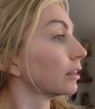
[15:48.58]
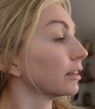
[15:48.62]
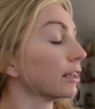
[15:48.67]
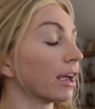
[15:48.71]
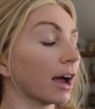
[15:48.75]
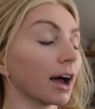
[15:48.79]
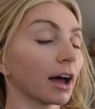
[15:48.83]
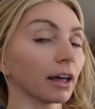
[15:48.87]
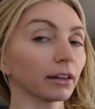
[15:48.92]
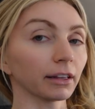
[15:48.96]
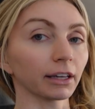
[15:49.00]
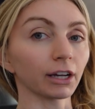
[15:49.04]

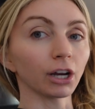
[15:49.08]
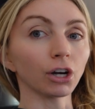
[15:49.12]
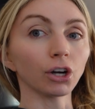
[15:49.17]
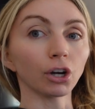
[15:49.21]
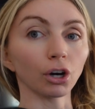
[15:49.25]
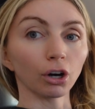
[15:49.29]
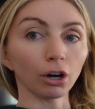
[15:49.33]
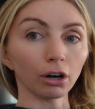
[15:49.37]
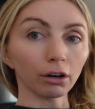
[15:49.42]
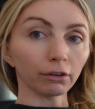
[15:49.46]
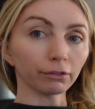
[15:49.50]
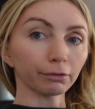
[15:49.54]
Yeah, like a
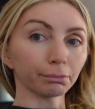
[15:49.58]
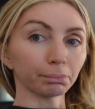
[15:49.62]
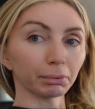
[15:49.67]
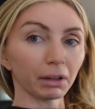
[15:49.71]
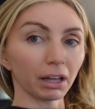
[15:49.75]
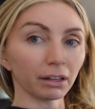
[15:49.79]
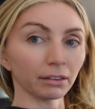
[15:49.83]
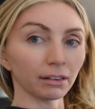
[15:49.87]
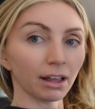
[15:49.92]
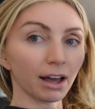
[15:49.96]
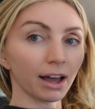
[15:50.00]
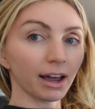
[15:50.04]
nerve
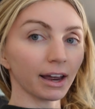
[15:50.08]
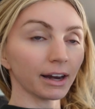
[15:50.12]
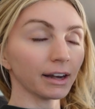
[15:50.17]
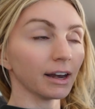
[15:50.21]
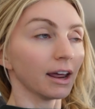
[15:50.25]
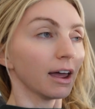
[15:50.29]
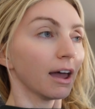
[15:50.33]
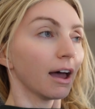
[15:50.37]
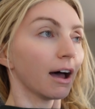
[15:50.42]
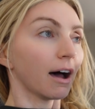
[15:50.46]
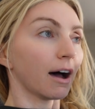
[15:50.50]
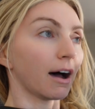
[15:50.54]
bloodline.
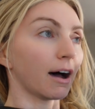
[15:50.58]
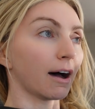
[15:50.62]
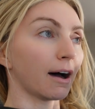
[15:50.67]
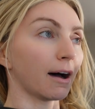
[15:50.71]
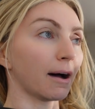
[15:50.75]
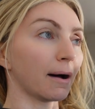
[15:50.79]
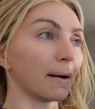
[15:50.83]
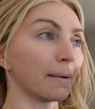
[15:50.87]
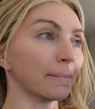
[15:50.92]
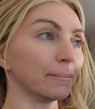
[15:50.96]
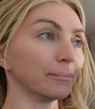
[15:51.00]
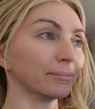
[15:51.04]

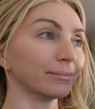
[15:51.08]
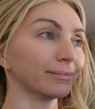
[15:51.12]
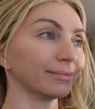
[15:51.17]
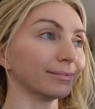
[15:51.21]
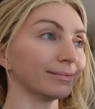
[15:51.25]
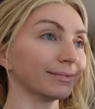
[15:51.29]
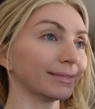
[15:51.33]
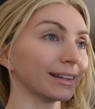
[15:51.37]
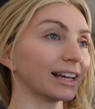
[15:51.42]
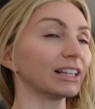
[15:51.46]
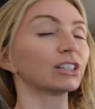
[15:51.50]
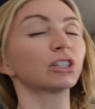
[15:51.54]

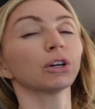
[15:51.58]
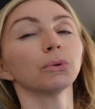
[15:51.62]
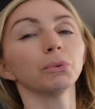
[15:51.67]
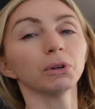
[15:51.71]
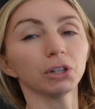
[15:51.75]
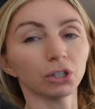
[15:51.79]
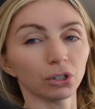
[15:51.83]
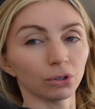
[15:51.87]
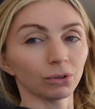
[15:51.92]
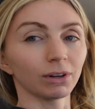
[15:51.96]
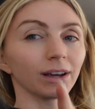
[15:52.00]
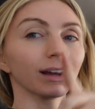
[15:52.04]
And so
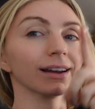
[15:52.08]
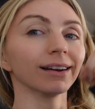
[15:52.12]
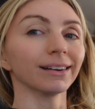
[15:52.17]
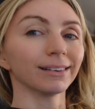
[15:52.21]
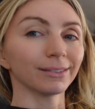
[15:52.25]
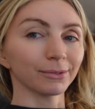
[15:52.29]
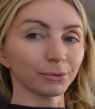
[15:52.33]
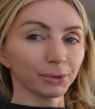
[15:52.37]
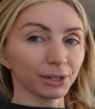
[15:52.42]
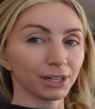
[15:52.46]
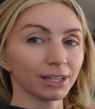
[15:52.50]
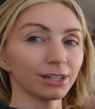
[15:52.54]
we
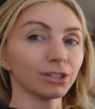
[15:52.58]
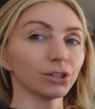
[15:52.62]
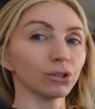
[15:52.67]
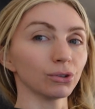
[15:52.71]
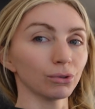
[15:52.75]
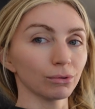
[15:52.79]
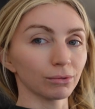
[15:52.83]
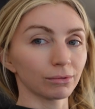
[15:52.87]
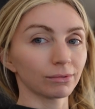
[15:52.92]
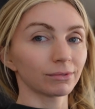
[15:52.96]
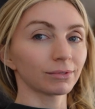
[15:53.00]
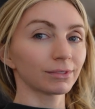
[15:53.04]

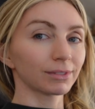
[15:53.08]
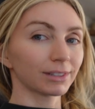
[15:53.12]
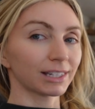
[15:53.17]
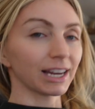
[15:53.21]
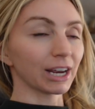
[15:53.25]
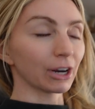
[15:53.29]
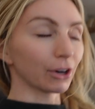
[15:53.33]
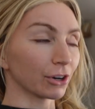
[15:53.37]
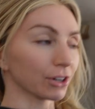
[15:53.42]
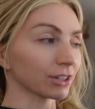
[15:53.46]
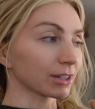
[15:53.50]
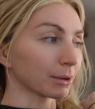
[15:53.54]
do
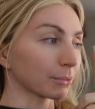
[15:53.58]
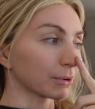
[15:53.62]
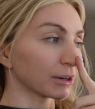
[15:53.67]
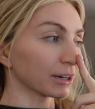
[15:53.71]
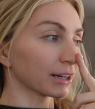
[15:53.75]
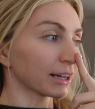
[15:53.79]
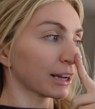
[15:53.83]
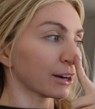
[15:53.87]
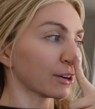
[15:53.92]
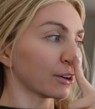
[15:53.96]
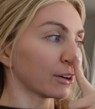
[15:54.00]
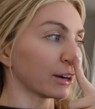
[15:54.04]
take her somewhere
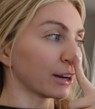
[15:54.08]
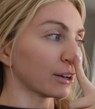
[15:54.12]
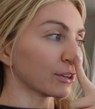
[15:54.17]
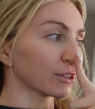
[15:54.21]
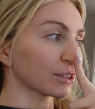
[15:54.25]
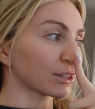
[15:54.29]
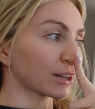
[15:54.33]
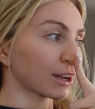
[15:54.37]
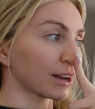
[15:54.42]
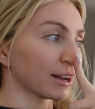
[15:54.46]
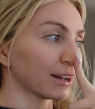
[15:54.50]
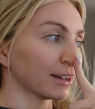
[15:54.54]
to get her
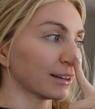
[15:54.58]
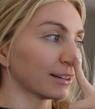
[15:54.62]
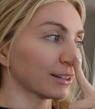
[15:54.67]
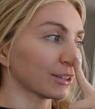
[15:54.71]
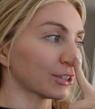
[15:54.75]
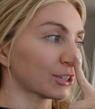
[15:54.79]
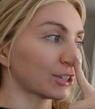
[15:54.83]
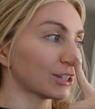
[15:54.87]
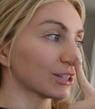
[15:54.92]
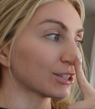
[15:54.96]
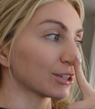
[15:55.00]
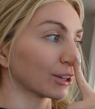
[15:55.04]
nails cut.
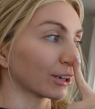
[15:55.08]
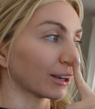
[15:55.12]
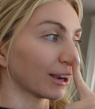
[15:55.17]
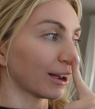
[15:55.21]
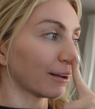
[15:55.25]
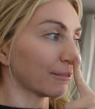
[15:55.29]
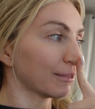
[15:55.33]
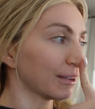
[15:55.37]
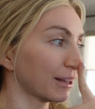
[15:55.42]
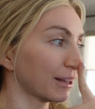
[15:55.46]
She's looking at